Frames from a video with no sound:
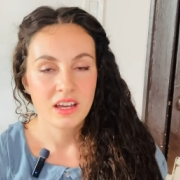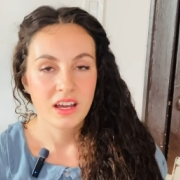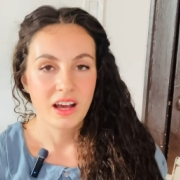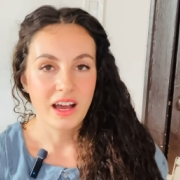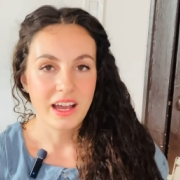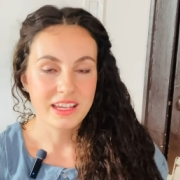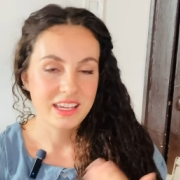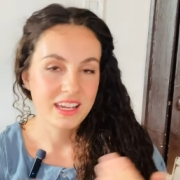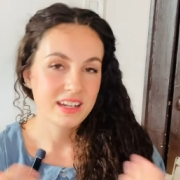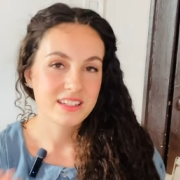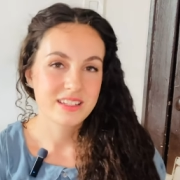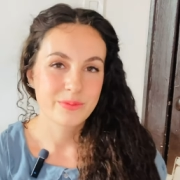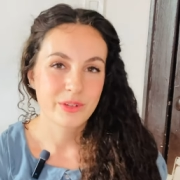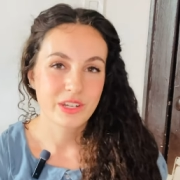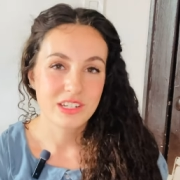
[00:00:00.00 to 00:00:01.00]
I can't
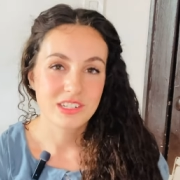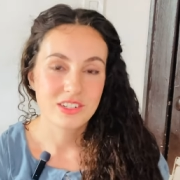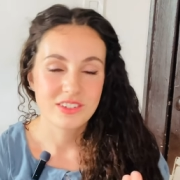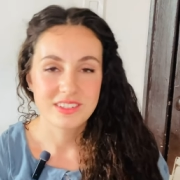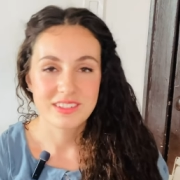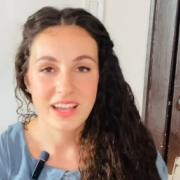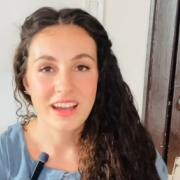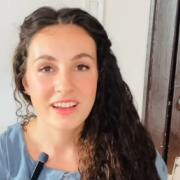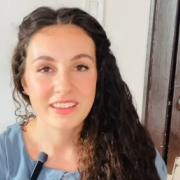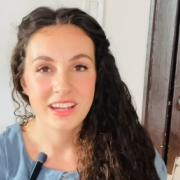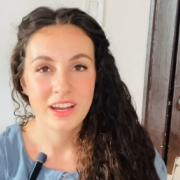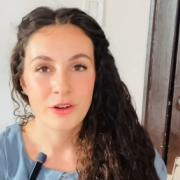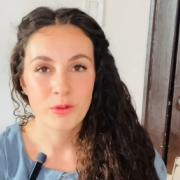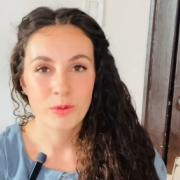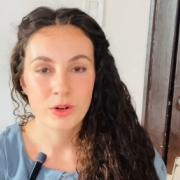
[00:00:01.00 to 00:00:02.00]
explain to you exactly
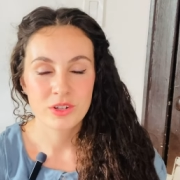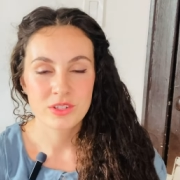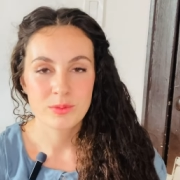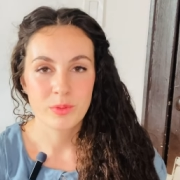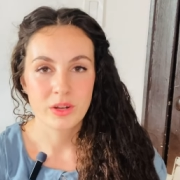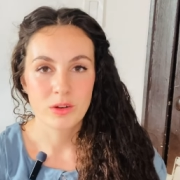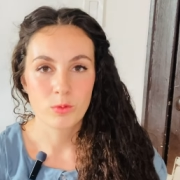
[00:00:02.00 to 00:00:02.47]
how it works, but it